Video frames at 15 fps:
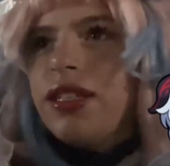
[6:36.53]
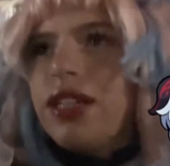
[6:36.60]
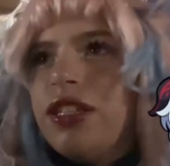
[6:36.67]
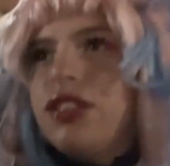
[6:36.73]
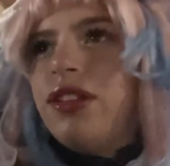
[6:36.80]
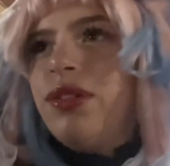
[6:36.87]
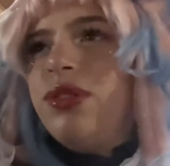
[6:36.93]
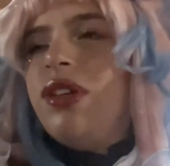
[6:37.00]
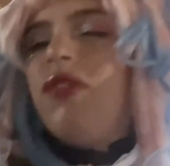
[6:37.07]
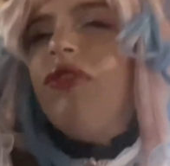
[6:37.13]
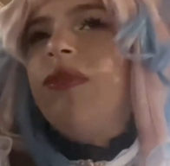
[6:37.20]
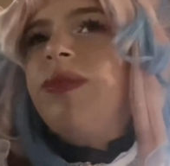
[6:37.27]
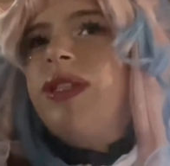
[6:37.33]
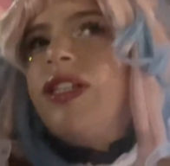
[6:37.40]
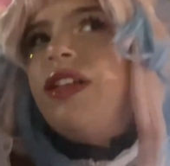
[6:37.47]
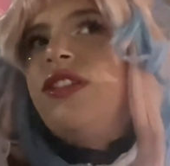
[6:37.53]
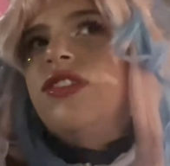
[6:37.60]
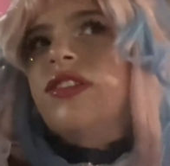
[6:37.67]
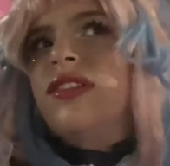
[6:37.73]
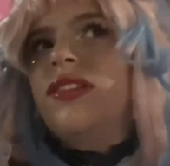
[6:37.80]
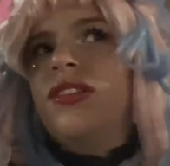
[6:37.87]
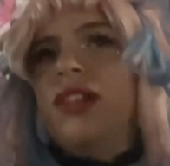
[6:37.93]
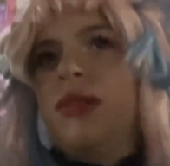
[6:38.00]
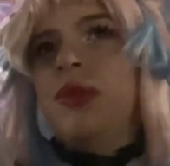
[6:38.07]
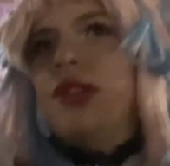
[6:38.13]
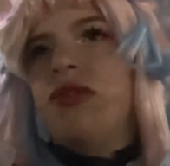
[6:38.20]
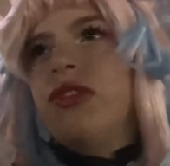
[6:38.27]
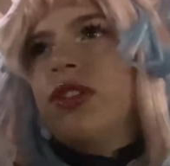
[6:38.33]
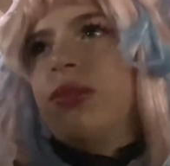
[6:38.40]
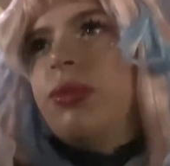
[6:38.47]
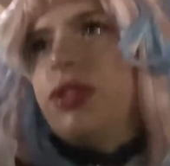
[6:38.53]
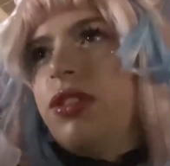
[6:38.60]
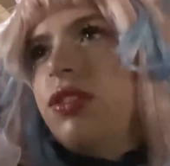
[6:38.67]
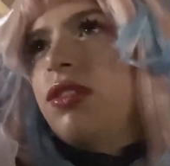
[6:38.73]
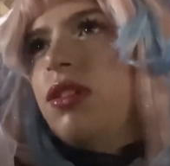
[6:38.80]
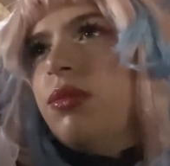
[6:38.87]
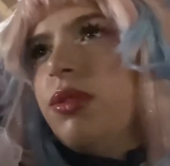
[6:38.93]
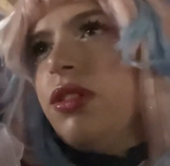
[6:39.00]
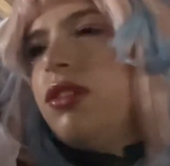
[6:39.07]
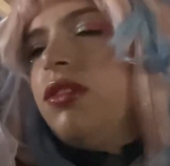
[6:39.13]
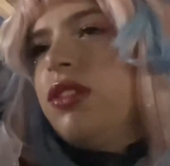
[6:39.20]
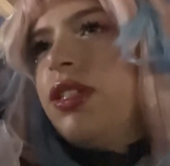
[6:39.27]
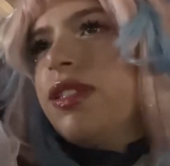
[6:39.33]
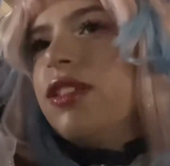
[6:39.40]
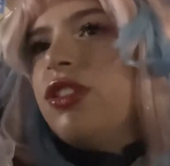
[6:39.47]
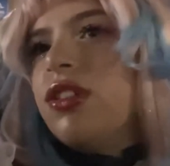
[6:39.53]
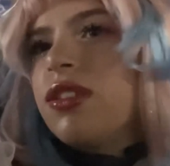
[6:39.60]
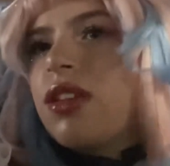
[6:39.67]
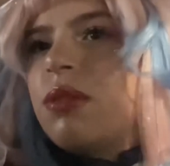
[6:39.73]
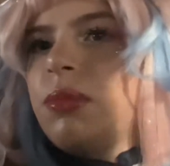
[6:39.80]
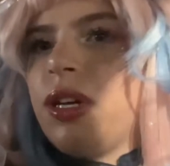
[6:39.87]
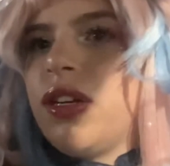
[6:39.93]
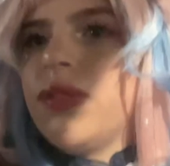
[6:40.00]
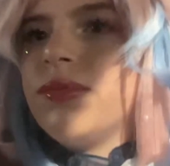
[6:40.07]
Yeah, they'll definitely be Genshin. I wonder if they'll be Star Rail because it just came out.